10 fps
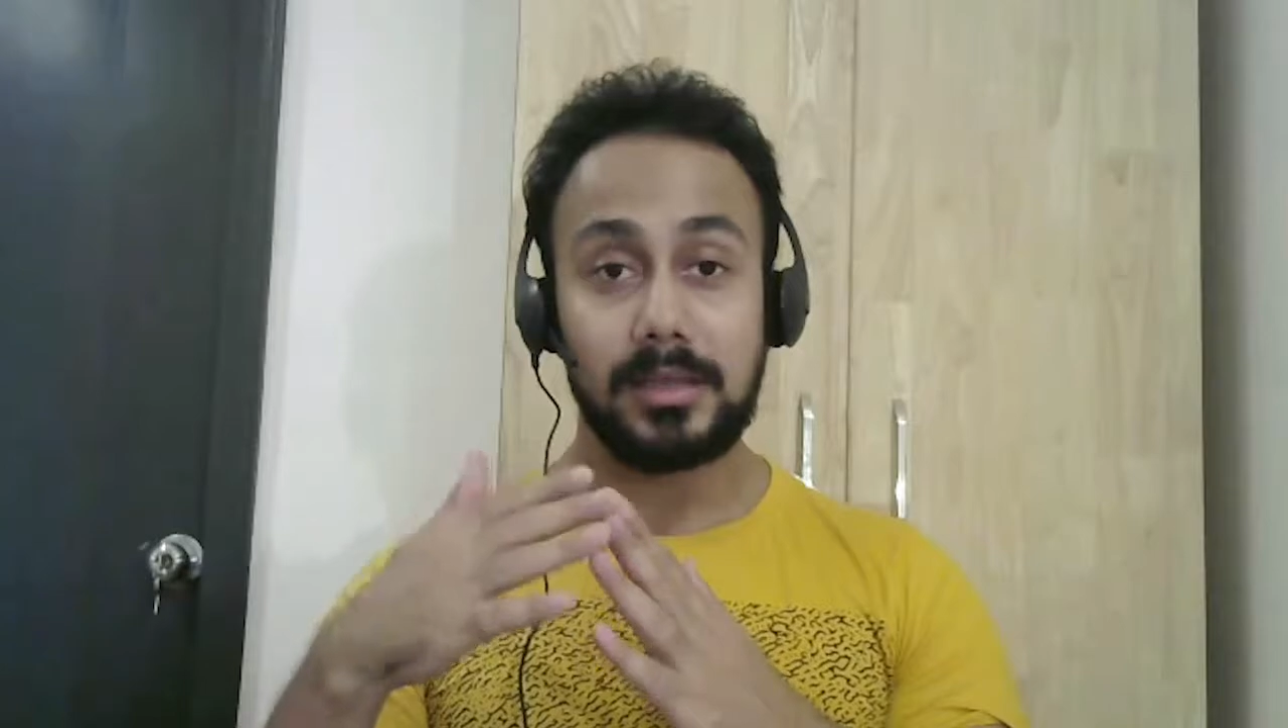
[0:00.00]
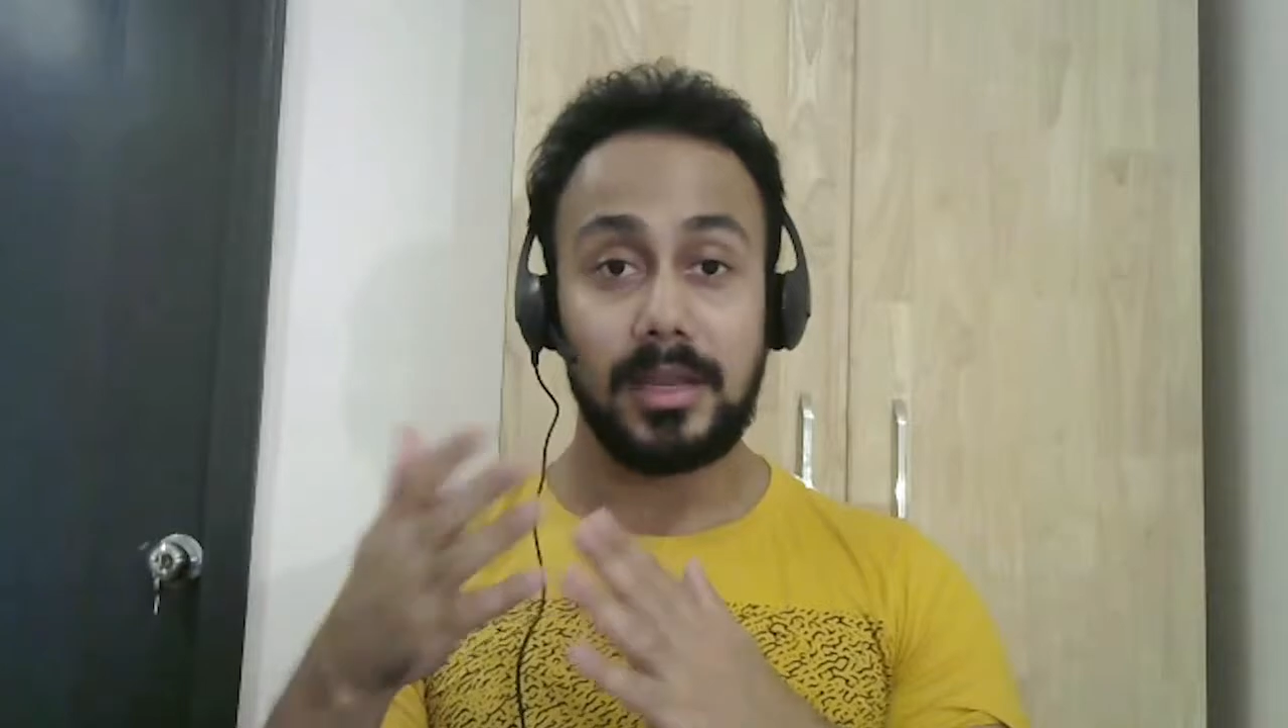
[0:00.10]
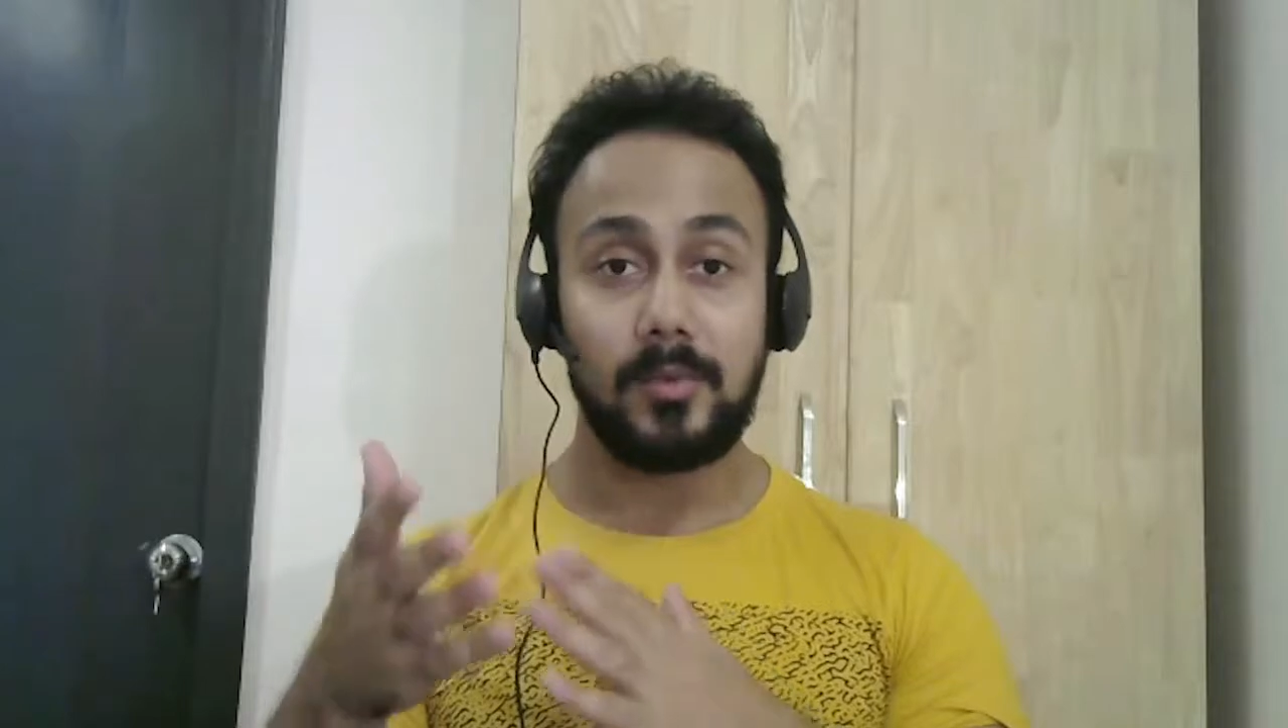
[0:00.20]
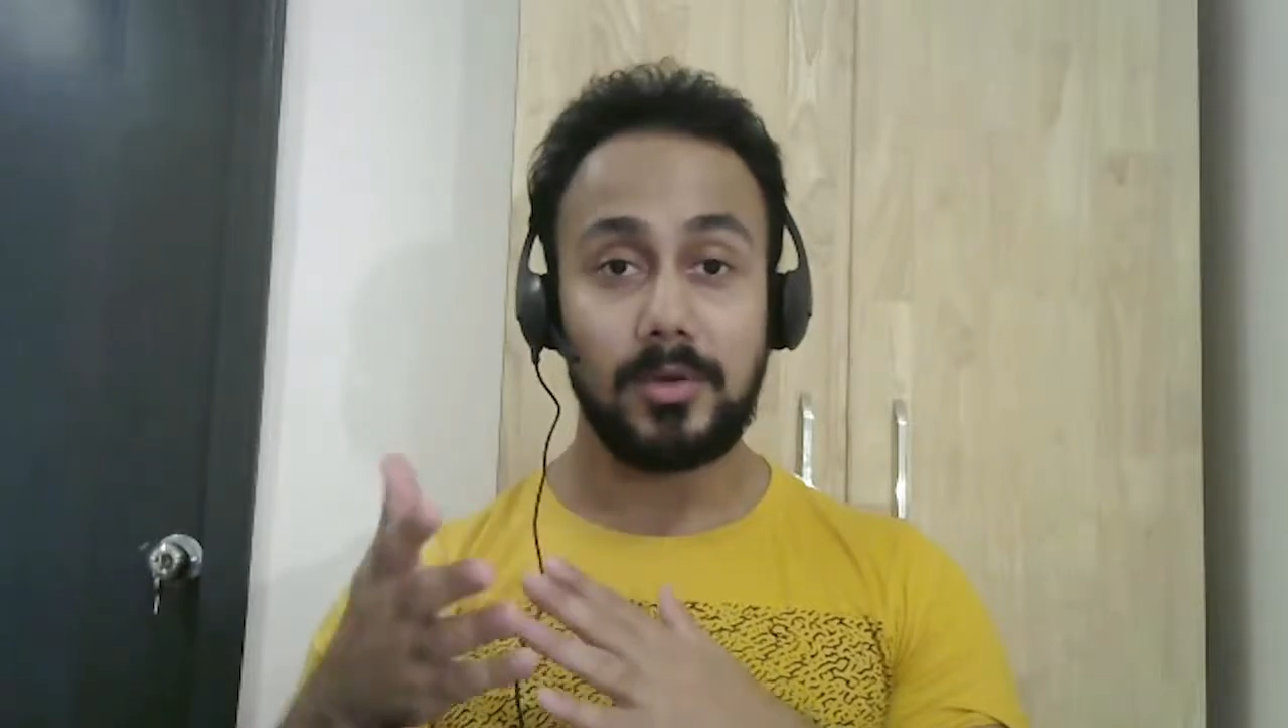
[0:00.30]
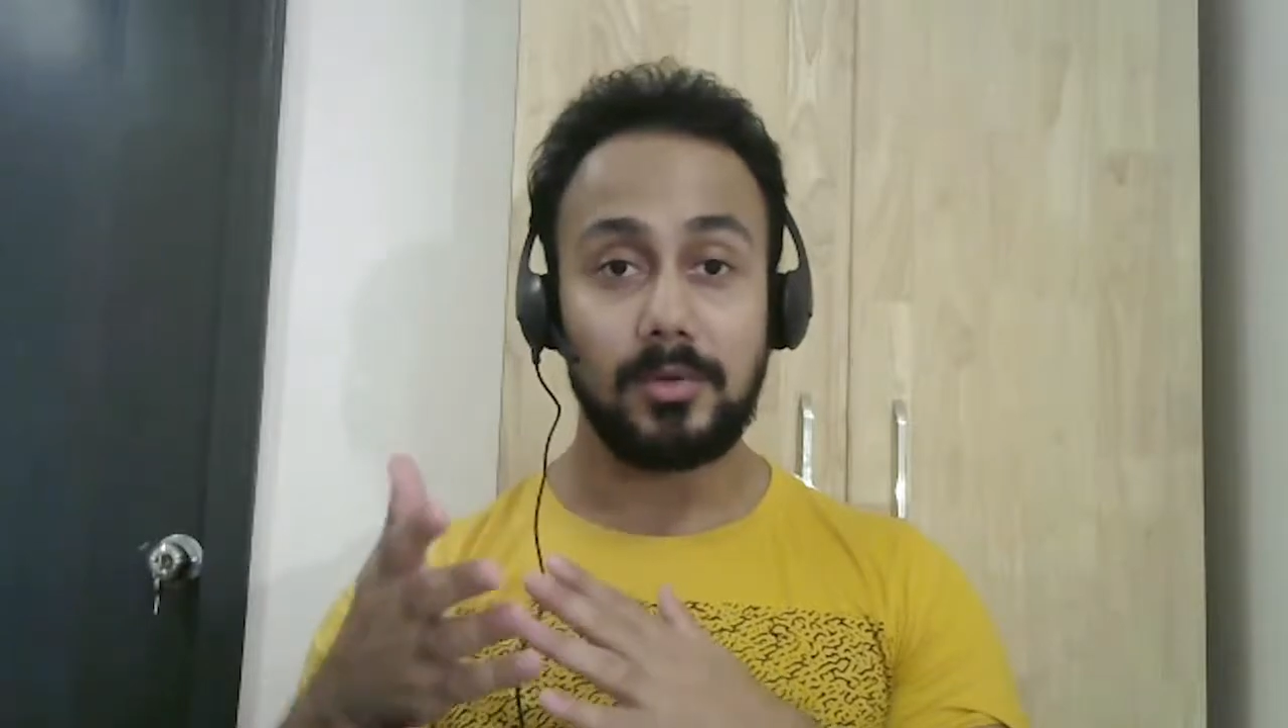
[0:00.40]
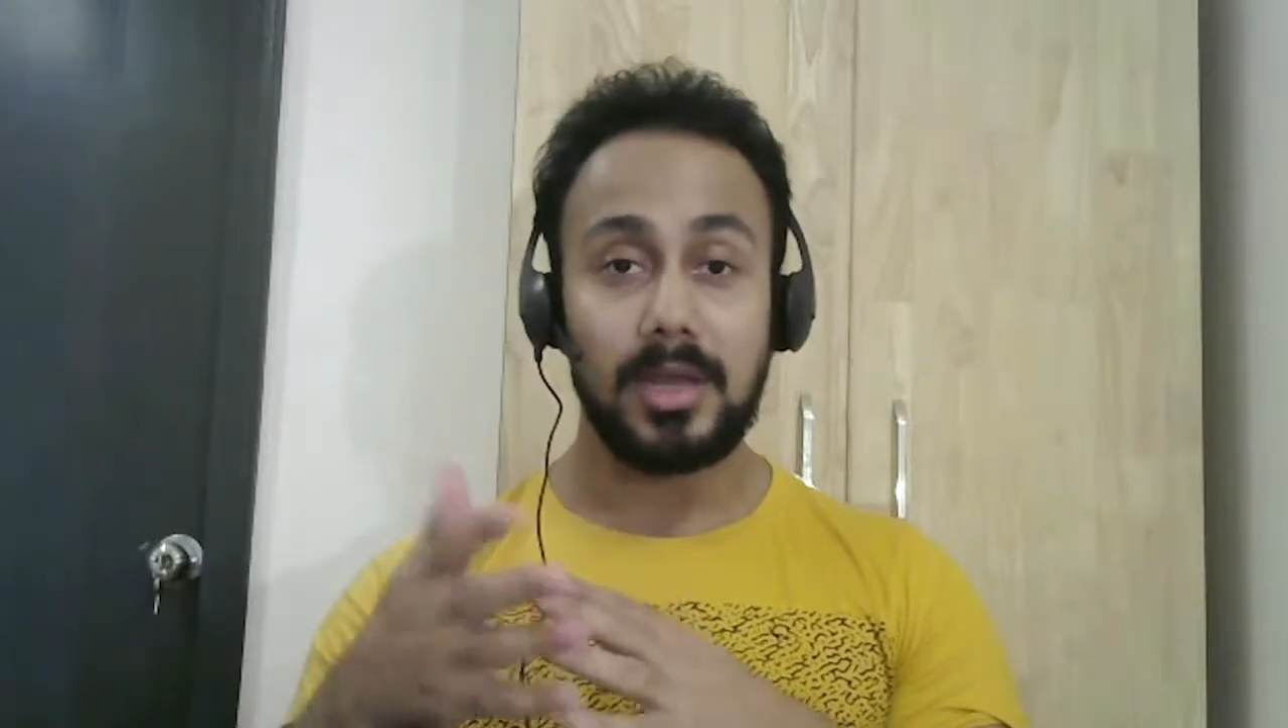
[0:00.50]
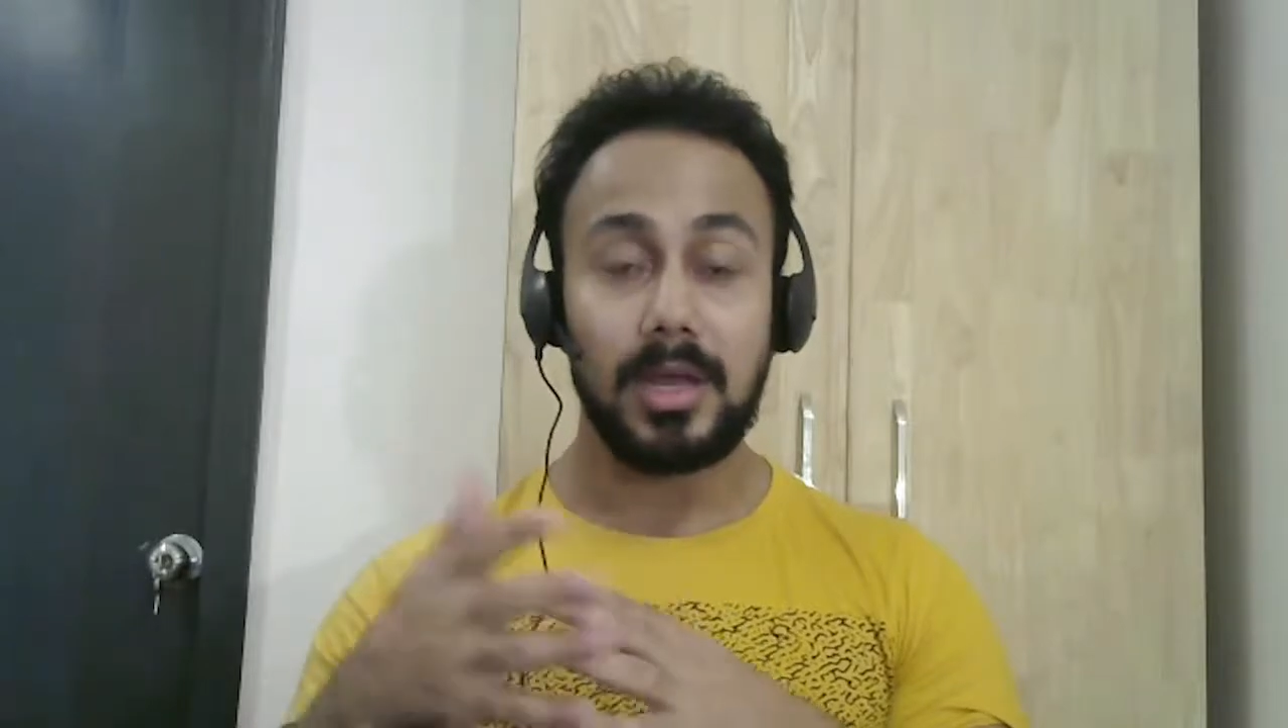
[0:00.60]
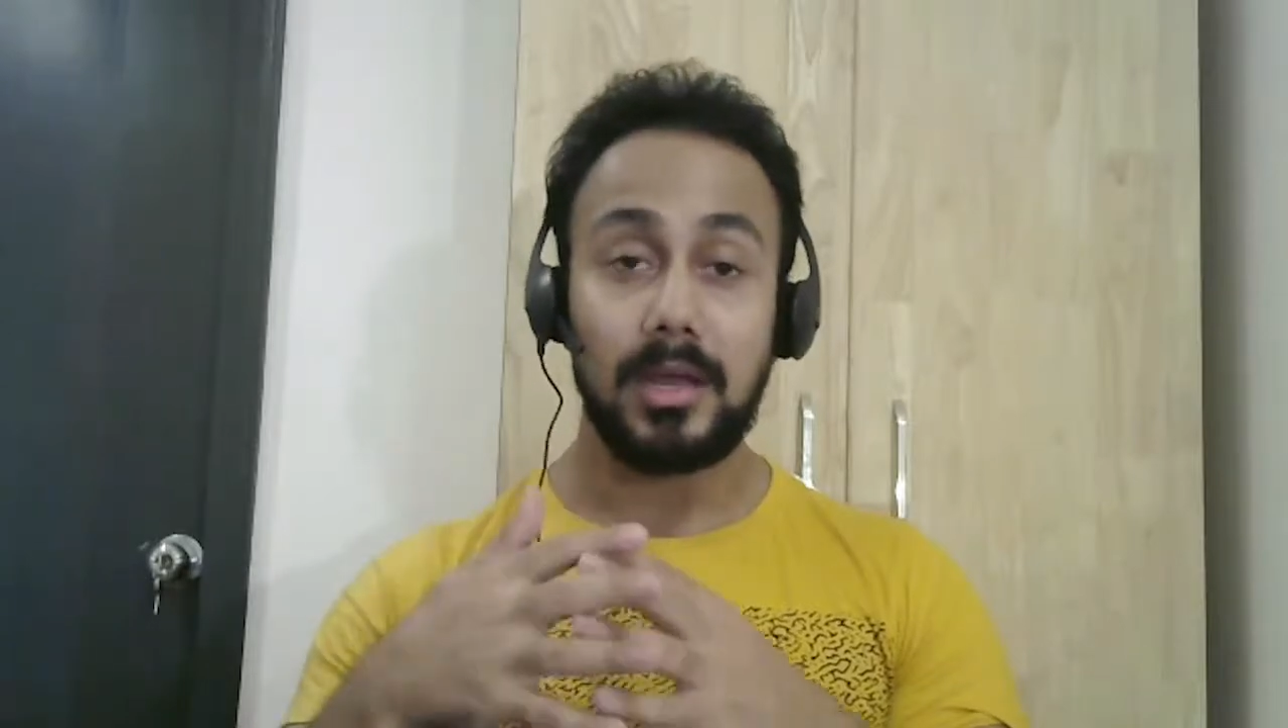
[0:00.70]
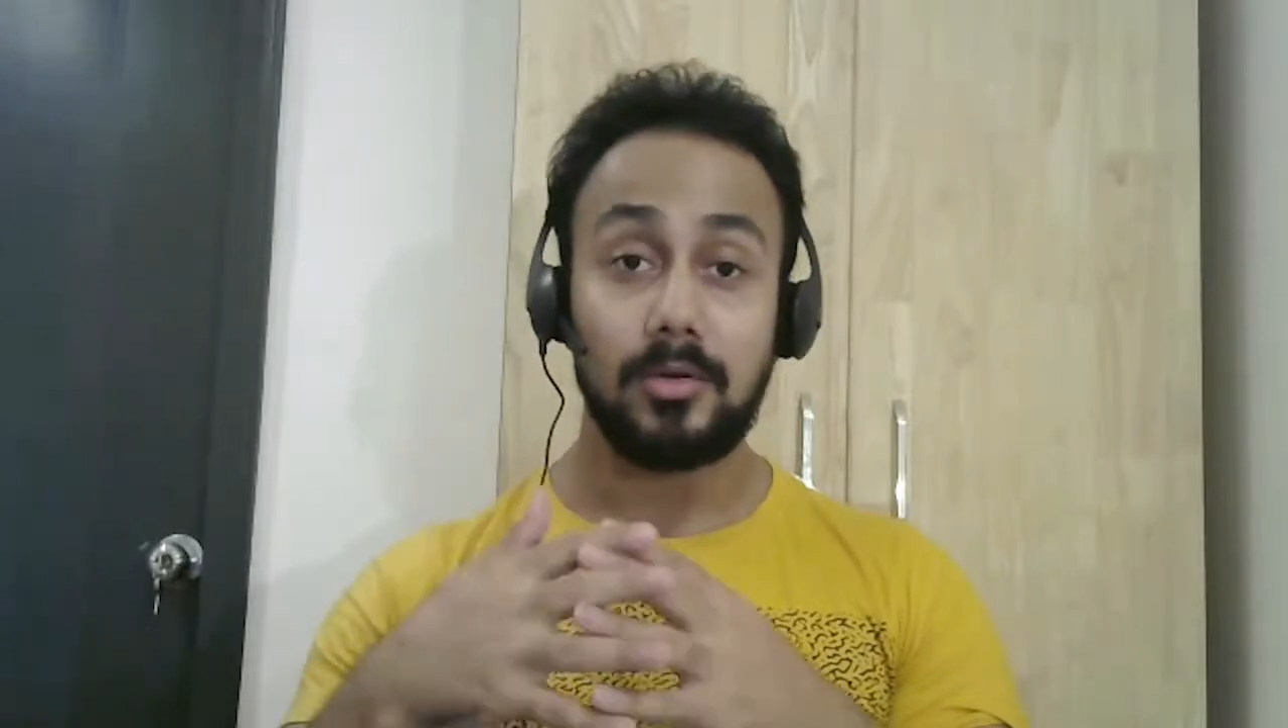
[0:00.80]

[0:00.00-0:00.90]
gateway to the higher